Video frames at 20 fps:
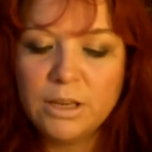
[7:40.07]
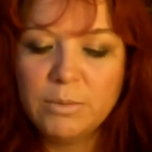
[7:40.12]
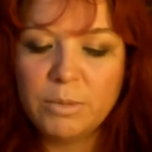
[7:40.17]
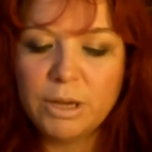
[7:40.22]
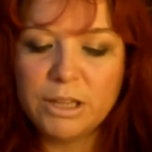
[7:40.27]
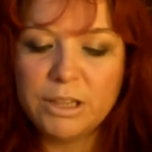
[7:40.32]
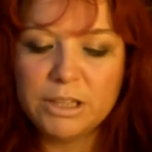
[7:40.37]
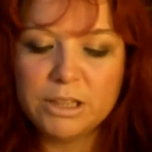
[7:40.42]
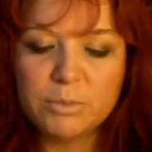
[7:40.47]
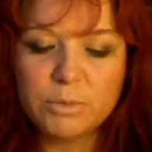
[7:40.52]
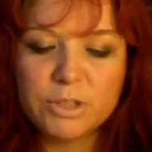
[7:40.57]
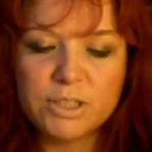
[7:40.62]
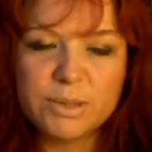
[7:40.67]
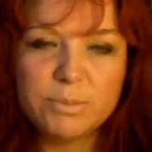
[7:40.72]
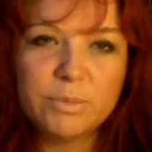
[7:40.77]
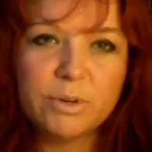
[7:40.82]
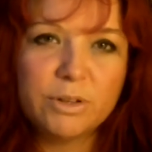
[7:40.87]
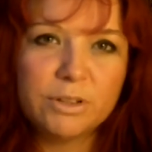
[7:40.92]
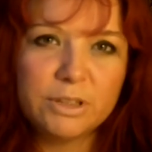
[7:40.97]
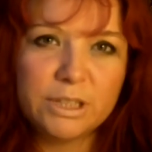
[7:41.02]
But I think the most
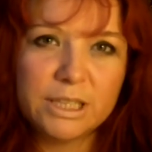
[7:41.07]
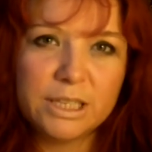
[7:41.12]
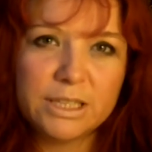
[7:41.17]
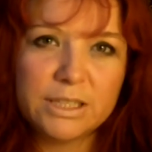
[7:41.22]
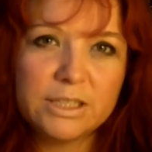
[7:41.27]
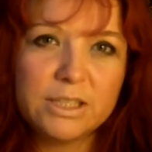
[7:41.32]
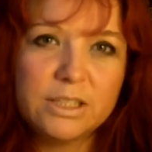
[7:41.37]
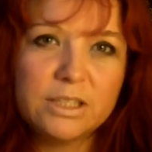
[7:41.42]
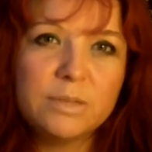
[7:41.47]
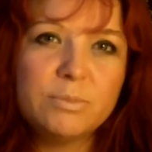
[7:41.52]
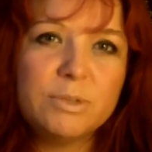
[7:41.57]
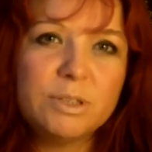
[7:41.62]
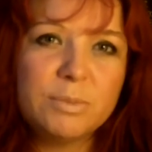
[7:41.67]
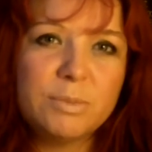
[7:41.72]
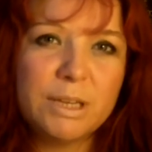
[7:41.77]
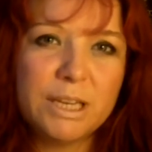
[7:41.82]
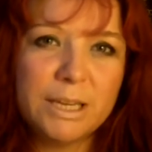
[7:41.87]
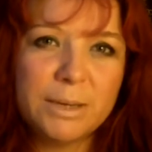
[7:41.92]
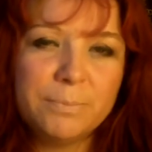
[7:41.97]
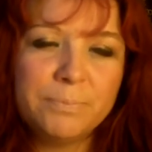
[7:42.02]
important thing is to sub to
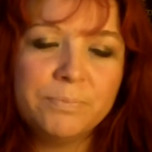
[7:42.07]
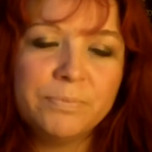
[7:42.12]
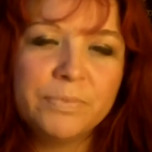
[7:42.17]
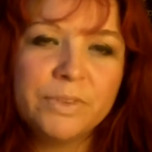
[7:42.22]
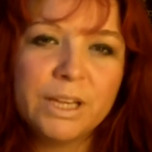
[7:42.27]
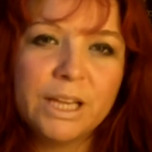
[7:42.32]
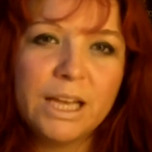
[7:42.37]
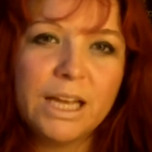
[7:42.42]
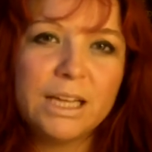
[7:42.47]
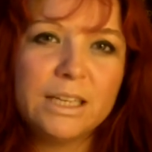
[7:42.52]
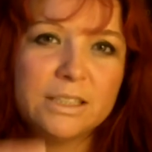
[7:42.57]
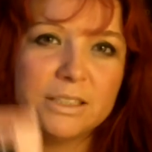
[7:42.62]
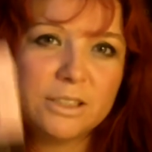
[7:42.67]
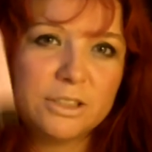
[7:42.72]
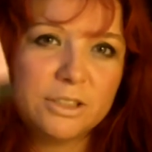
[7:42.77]
me and